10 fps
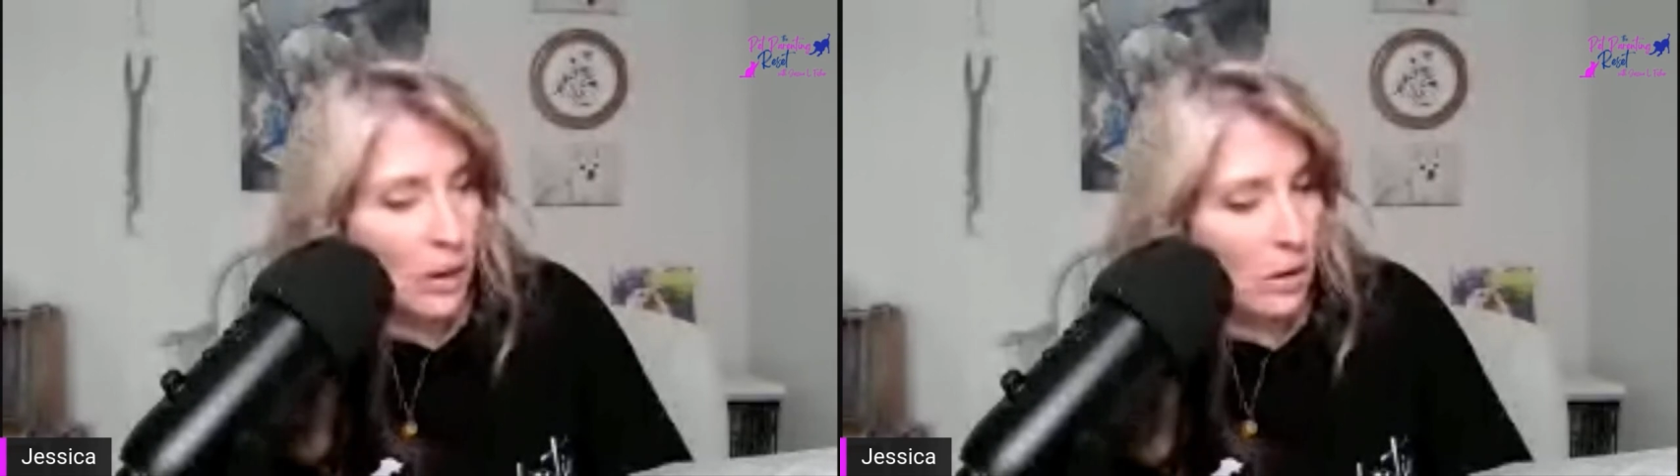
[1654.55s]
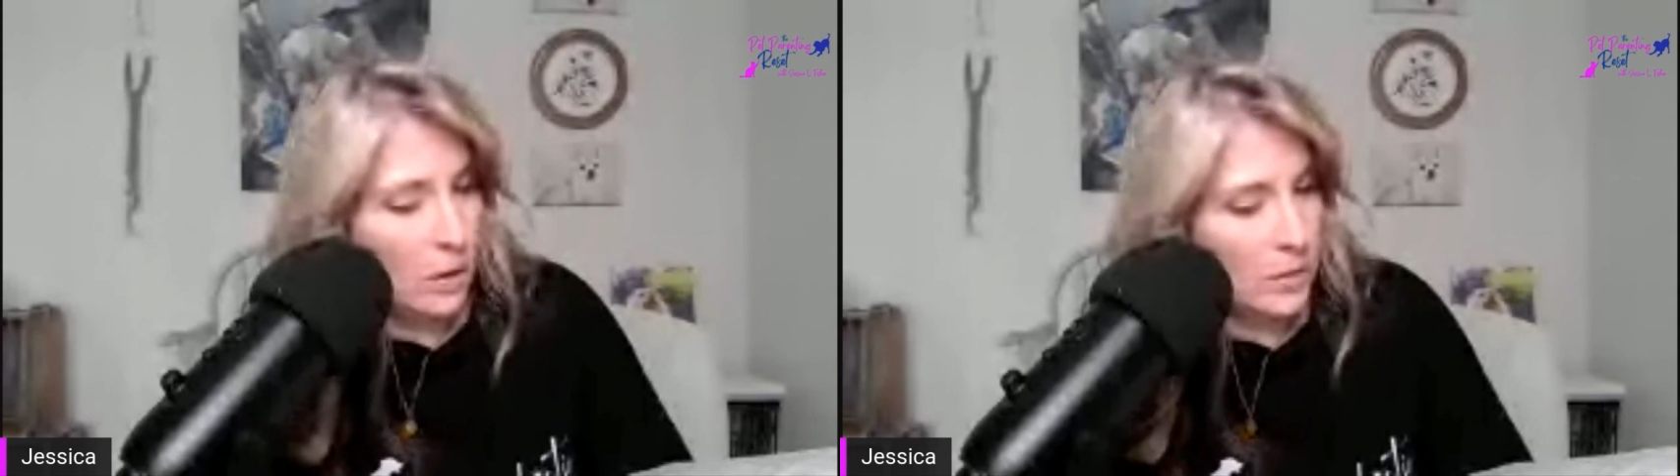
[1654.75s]

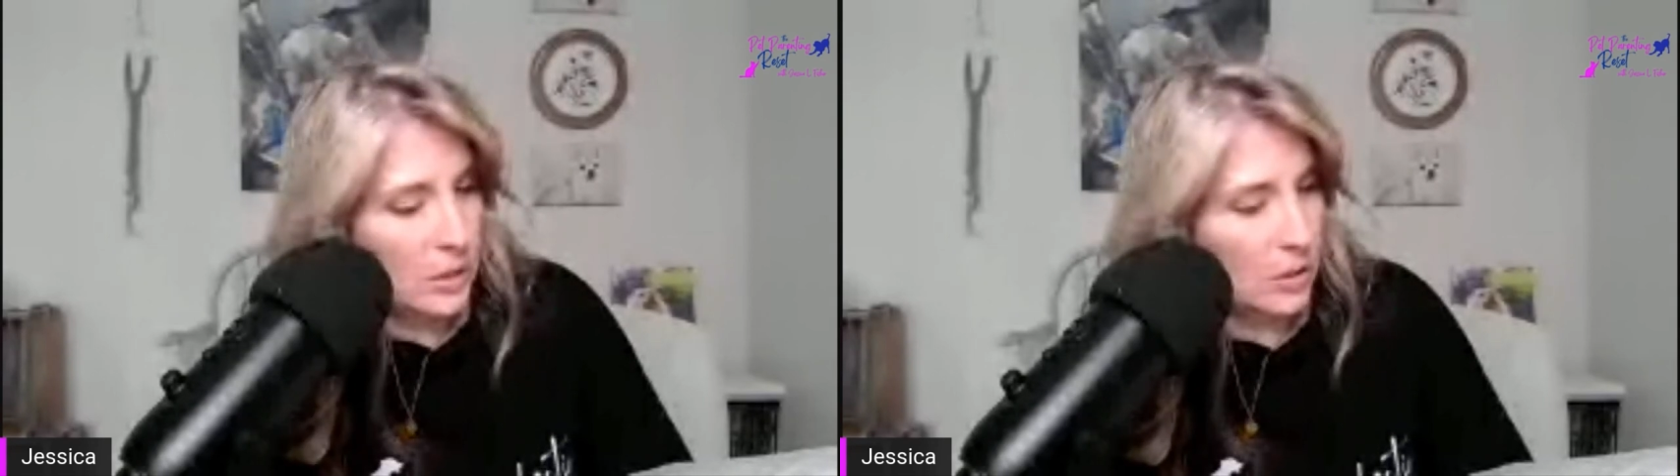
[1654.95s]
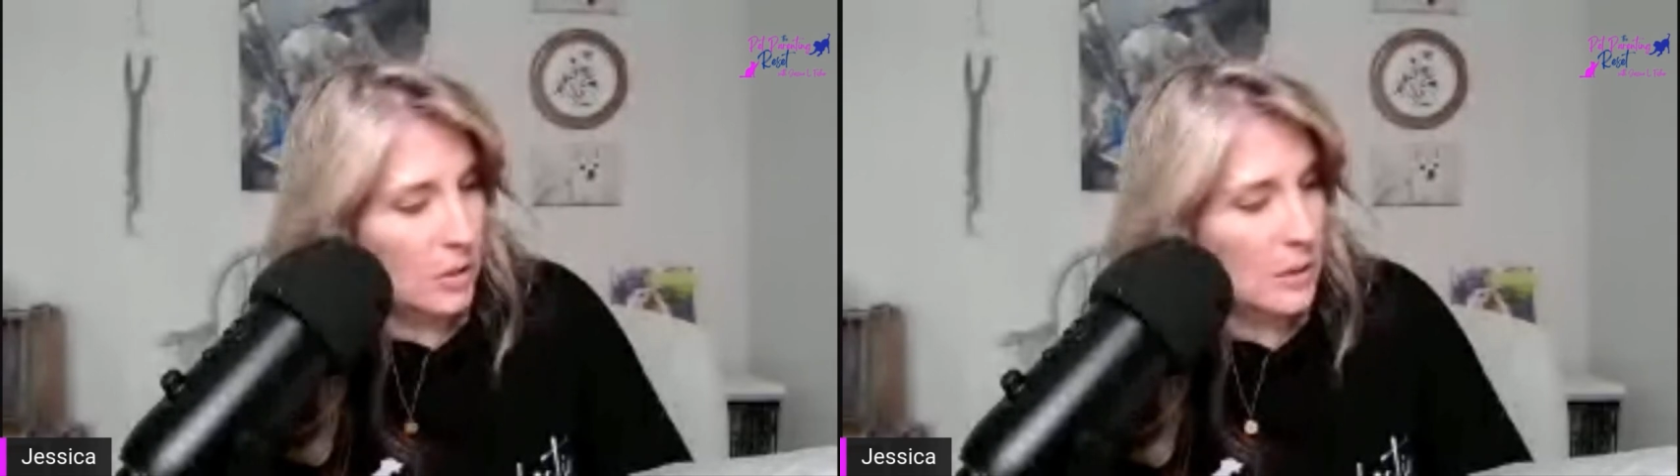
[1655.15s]

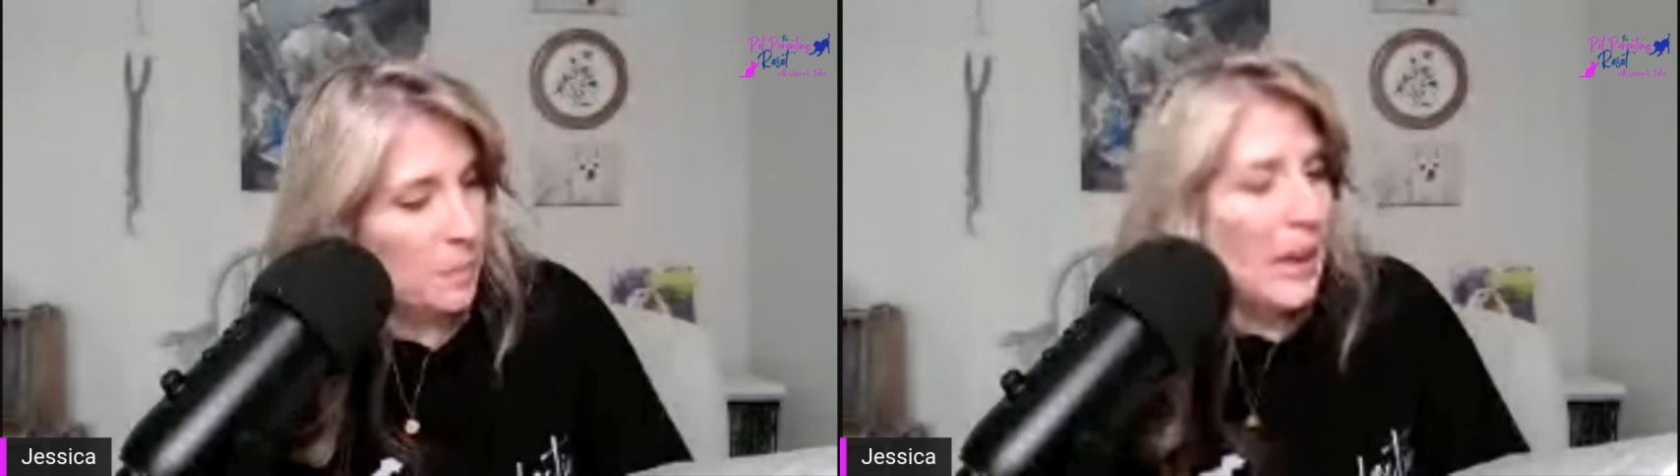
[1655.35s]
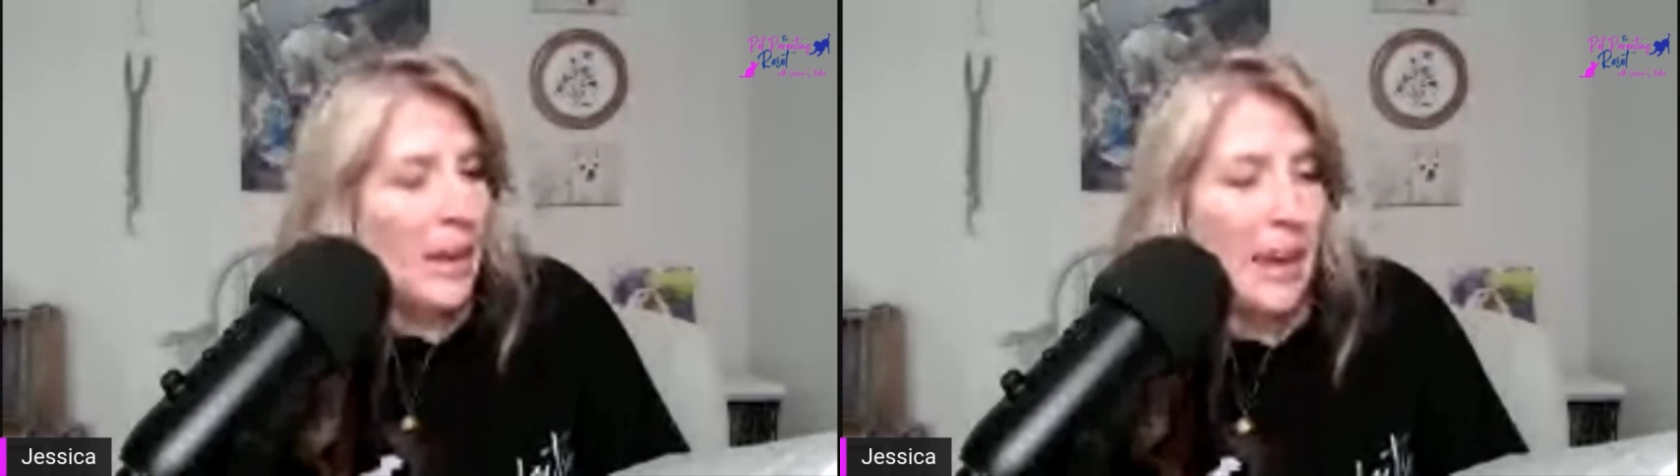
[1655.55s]
ulcers,
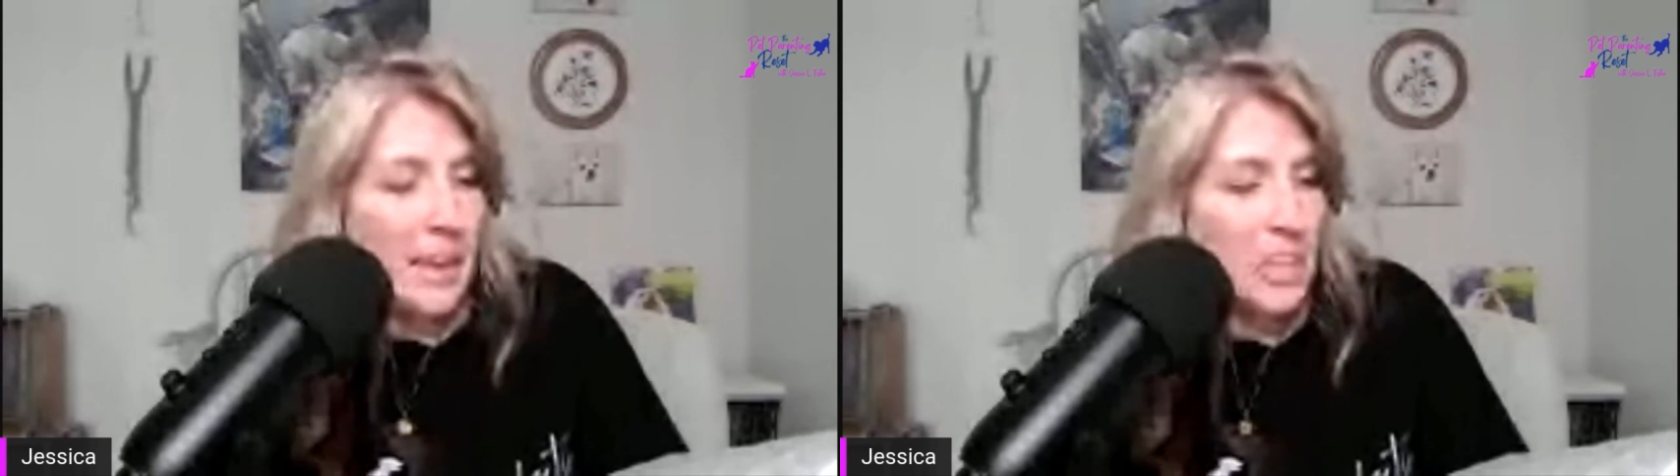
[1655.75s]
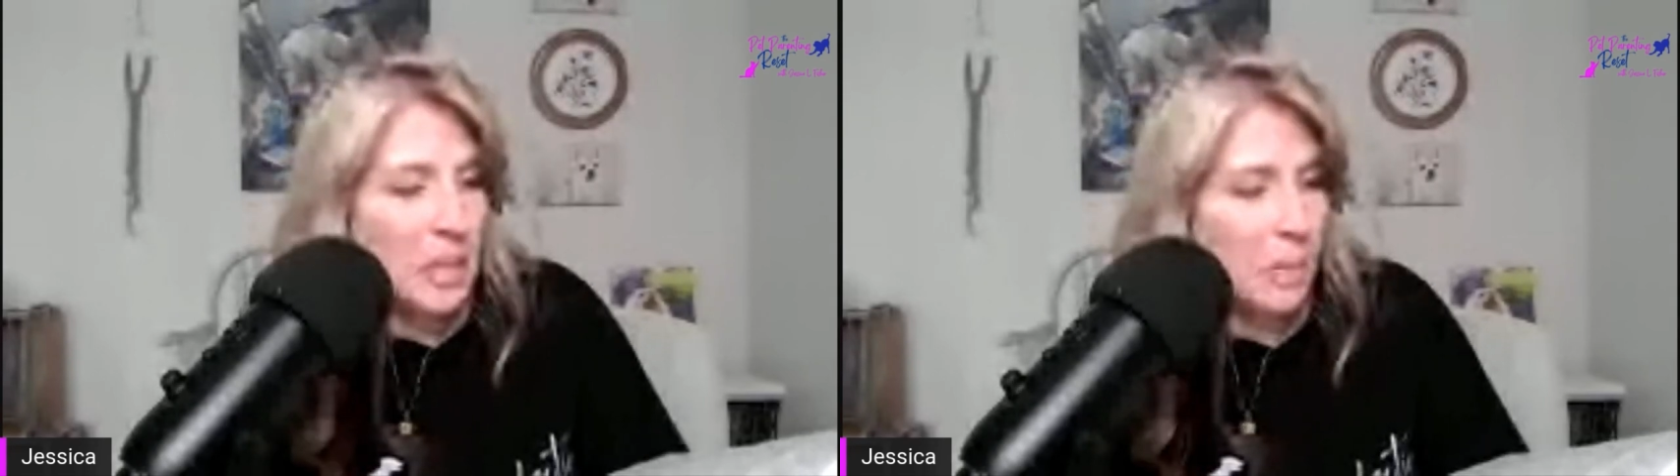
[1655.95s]
H.